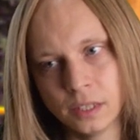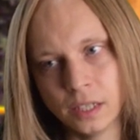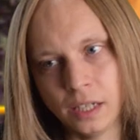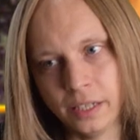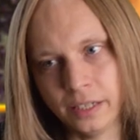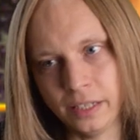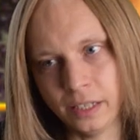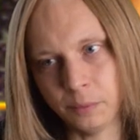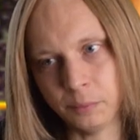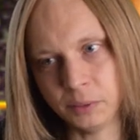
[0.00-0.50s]

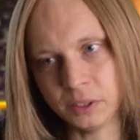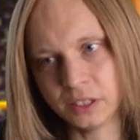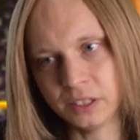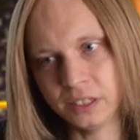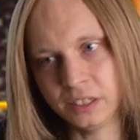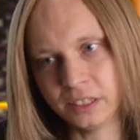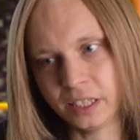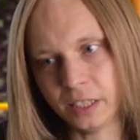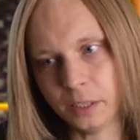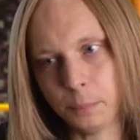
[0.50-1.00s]
And now we just
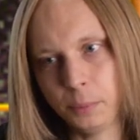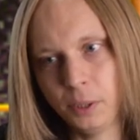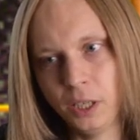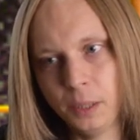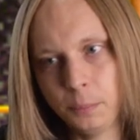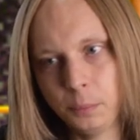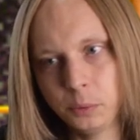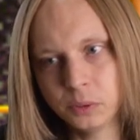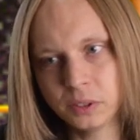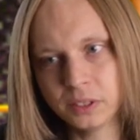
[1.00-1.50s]
need to get the
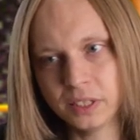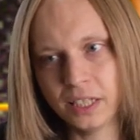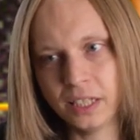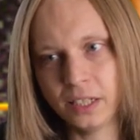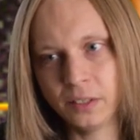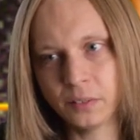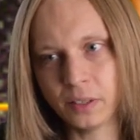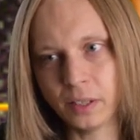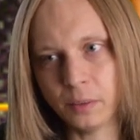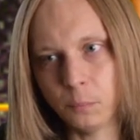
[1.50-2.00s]
purples
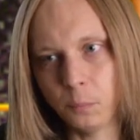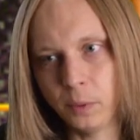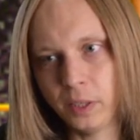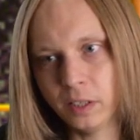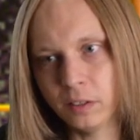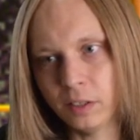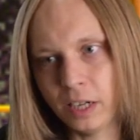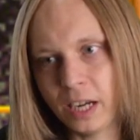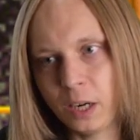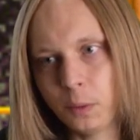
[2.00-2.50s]
down and we
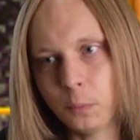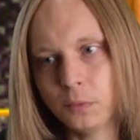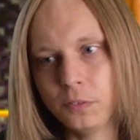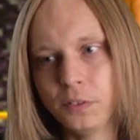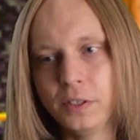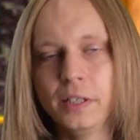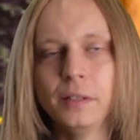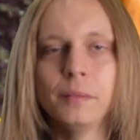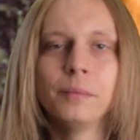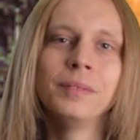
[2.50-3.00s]
are out of
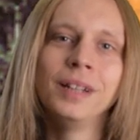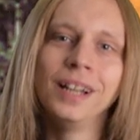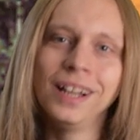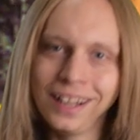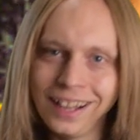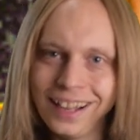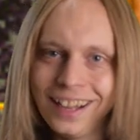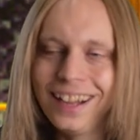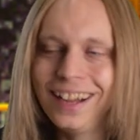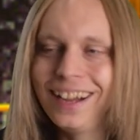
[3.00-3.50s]
here.
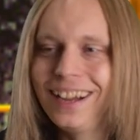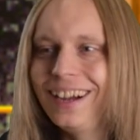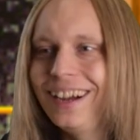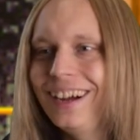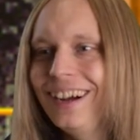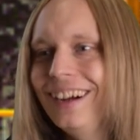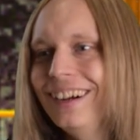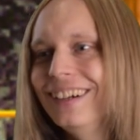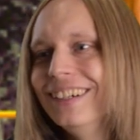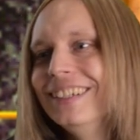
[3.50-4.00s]

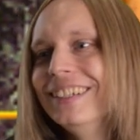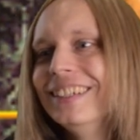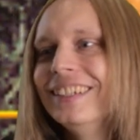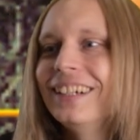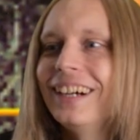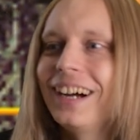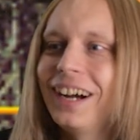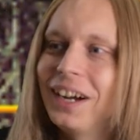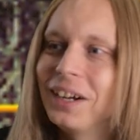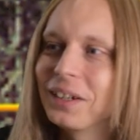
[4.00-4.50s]

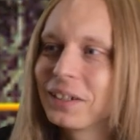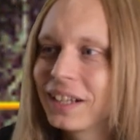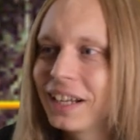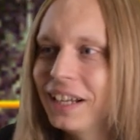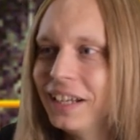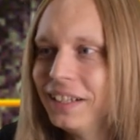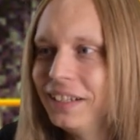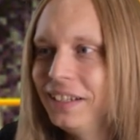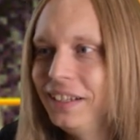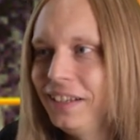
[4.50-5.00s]
Haha.
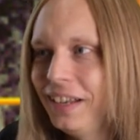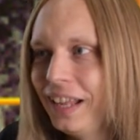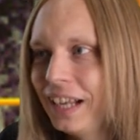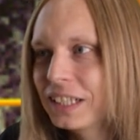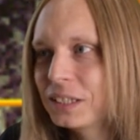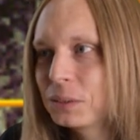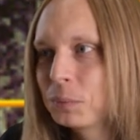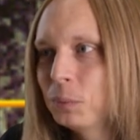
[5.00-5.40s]
Okay, next